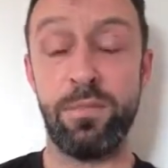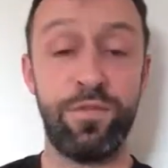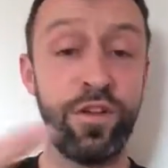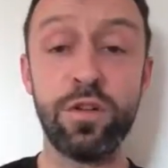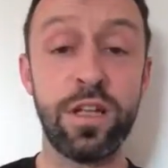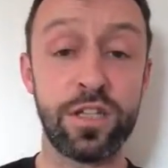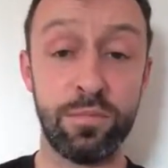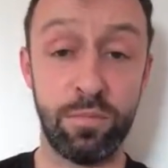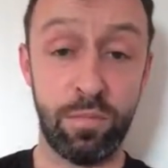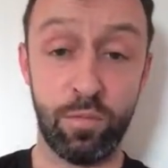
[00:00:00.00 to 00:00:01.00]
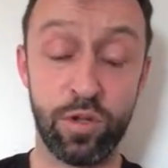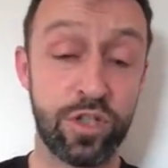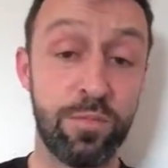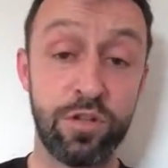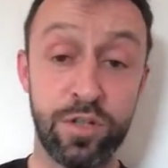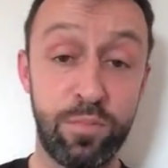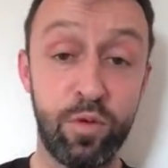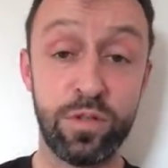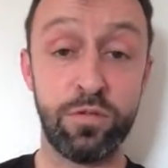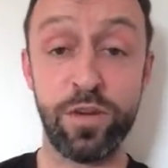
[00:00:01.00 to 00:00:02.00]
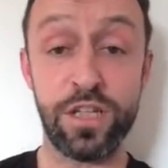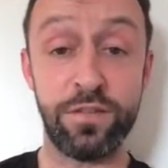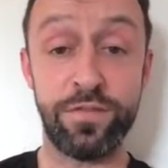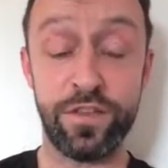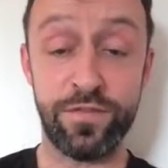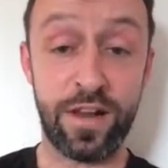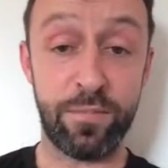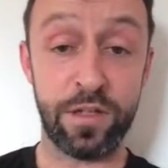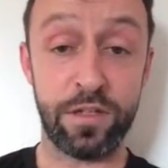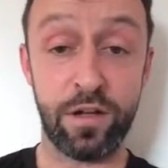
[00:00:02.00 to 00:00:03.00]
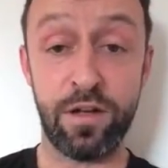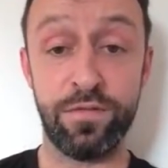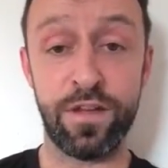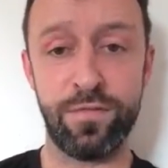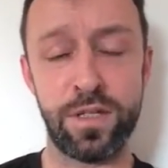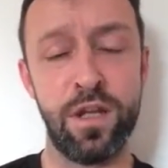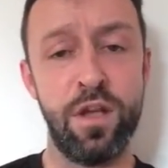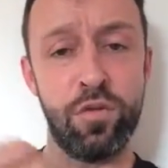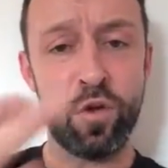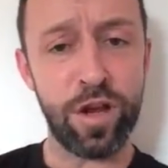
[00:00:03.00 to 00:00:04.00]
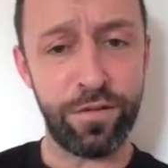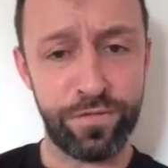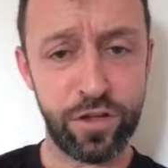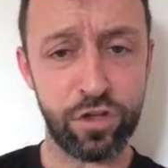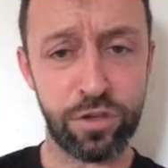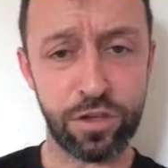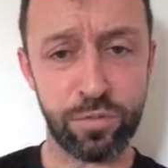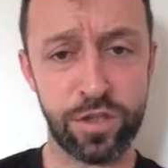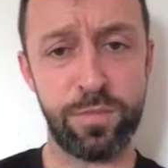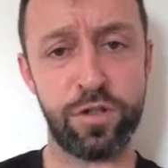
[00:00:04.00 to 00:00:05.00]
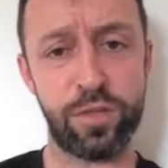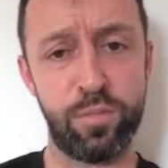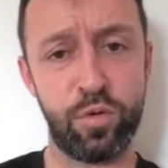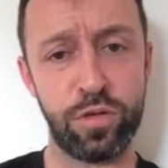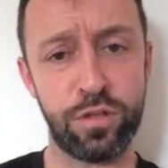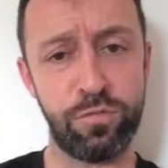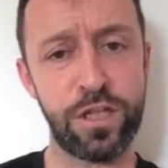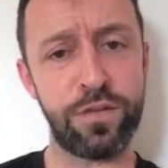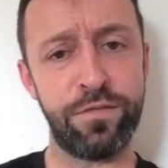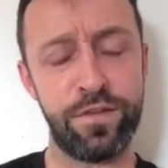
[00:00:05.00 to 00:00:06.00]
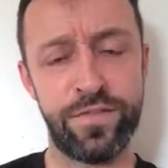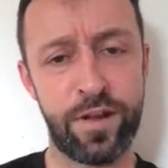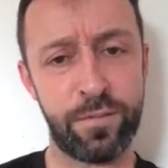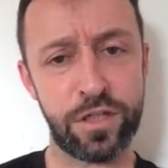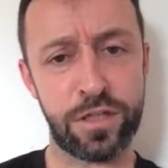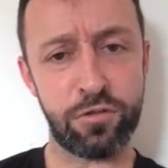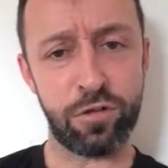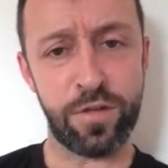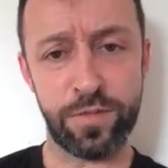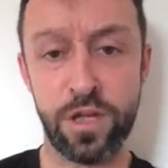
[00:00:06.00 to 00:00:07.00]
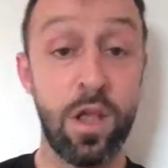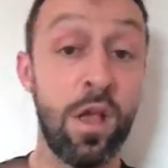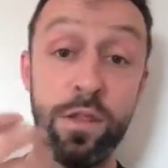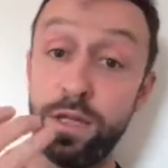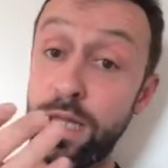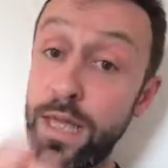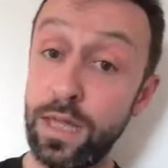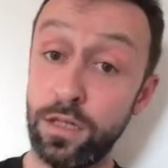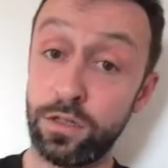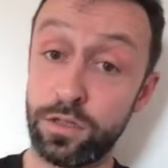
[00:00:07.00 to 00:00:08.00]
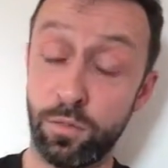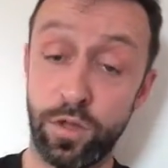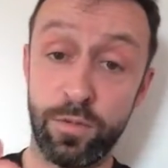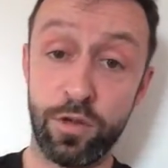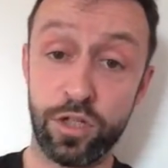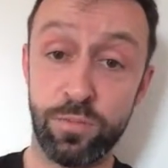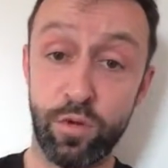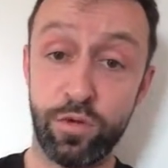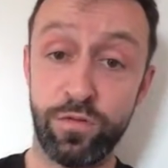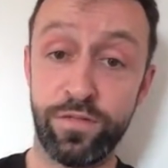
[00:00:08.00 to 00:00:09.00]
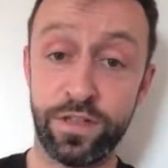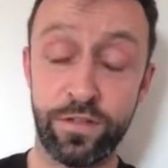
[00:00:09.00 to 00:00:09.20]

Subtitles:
Feudalism was the most important reason for the development of government. Royal officials was the most important reason for the development of central government. The kings were the most important